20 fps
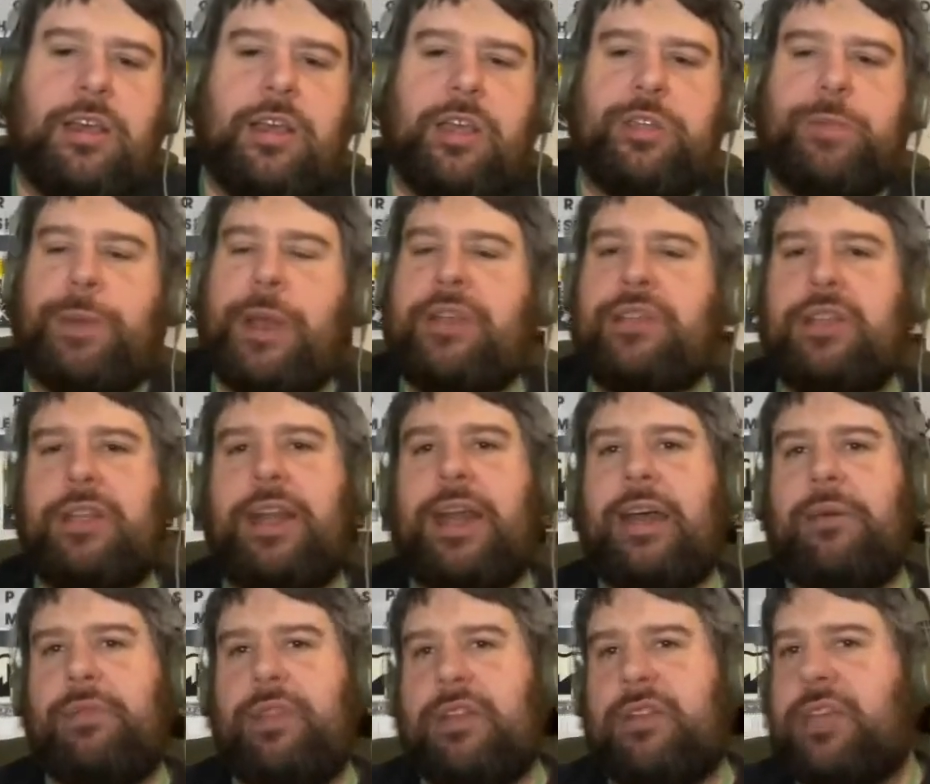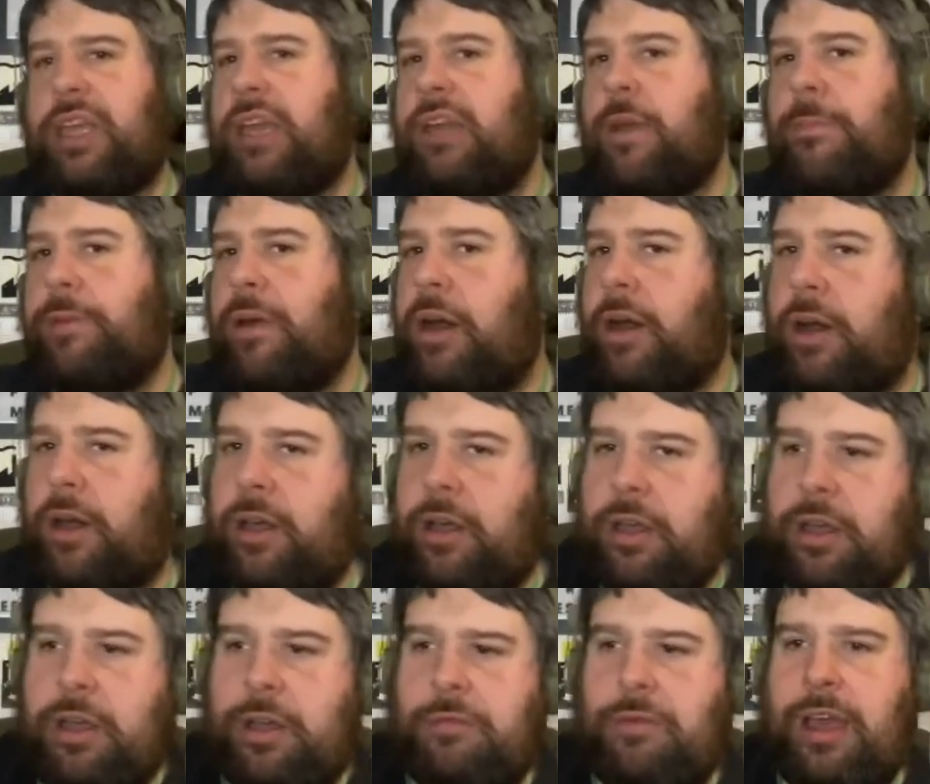especially now with the ticker bar,
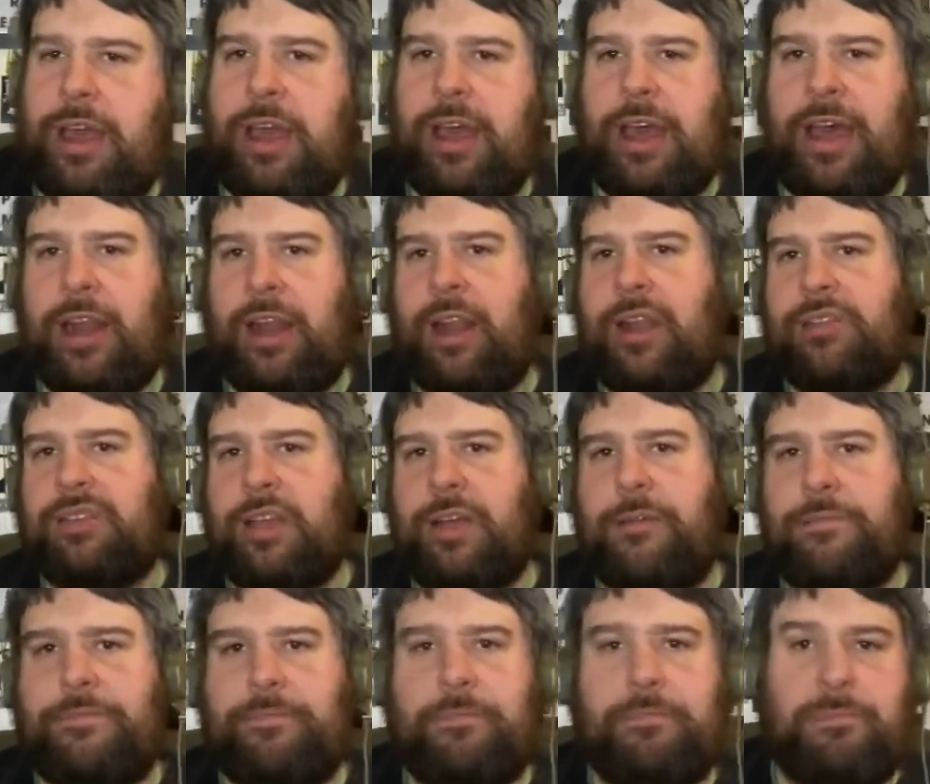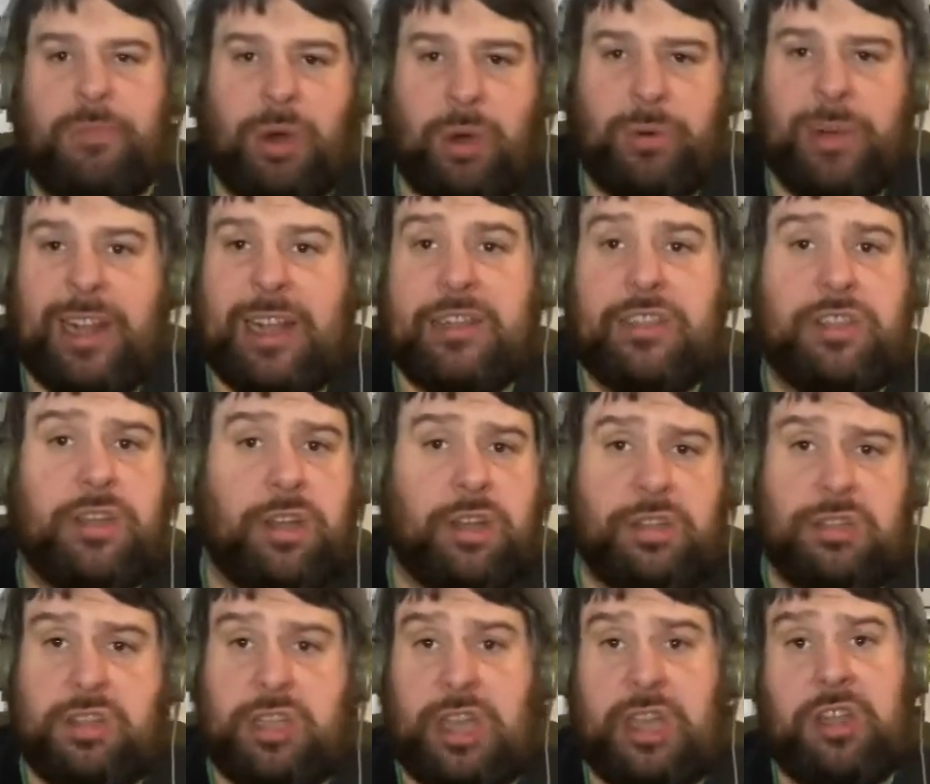where I like to have more or less
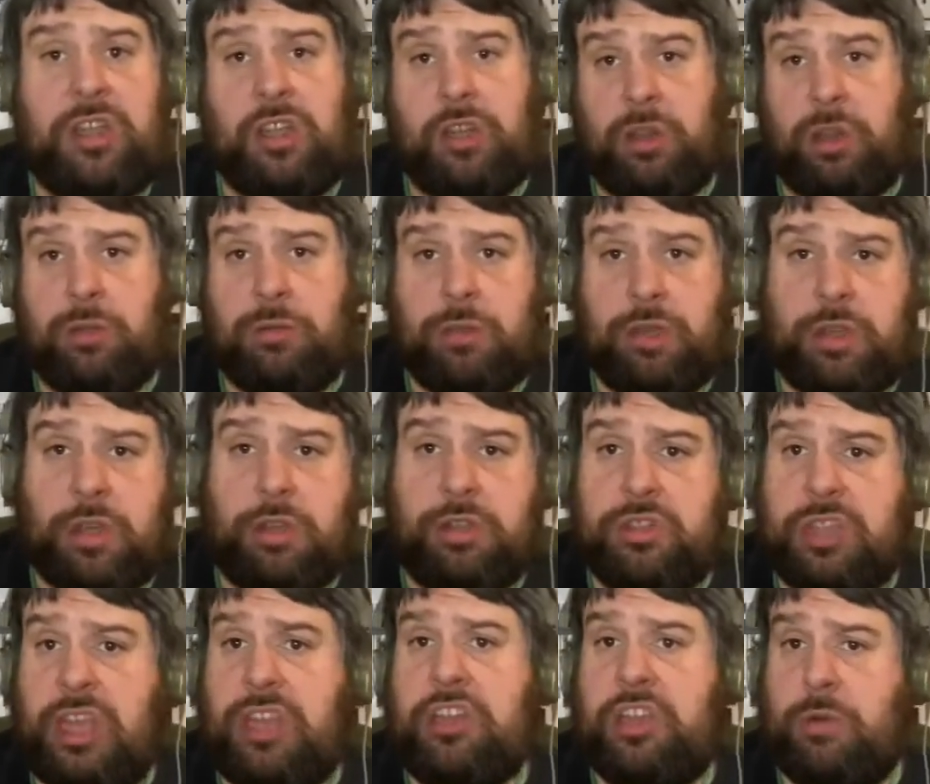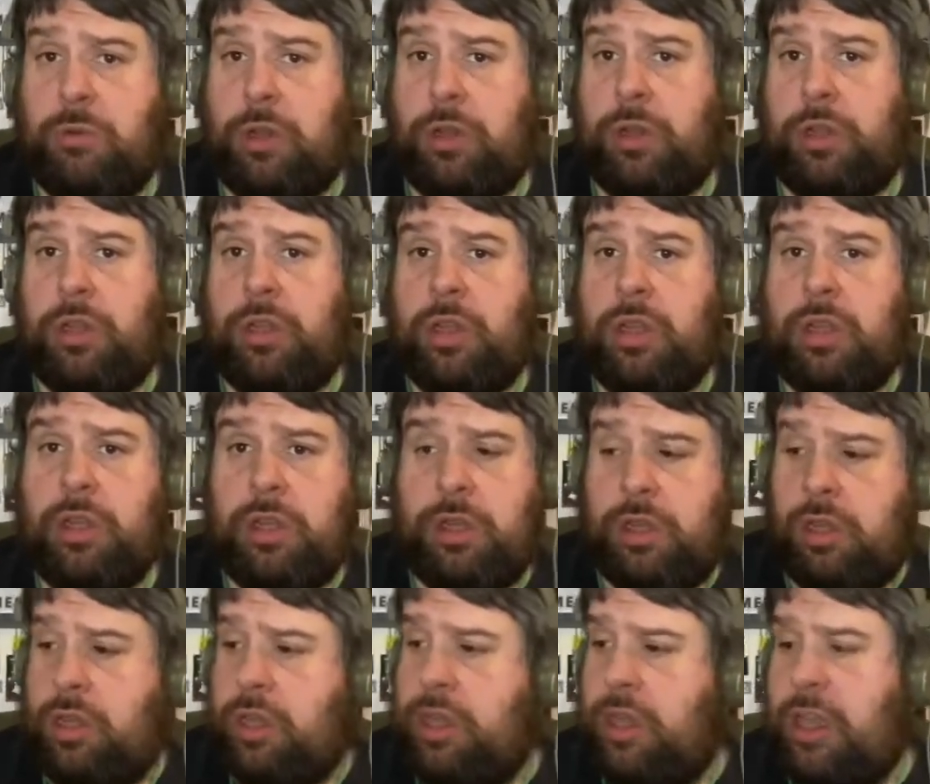continual continual
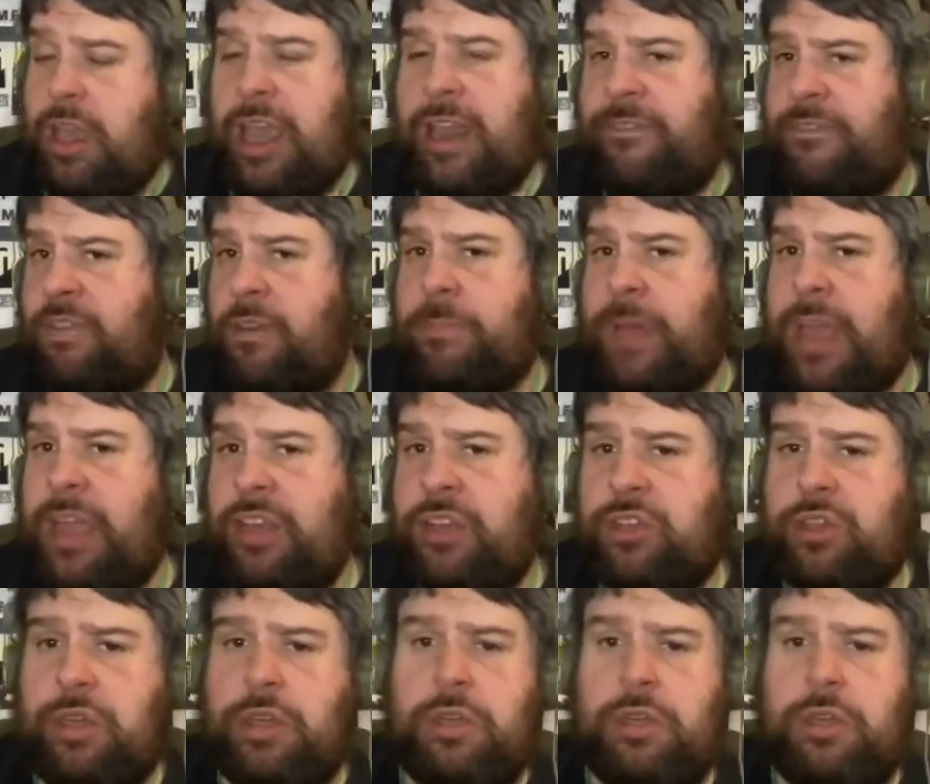information.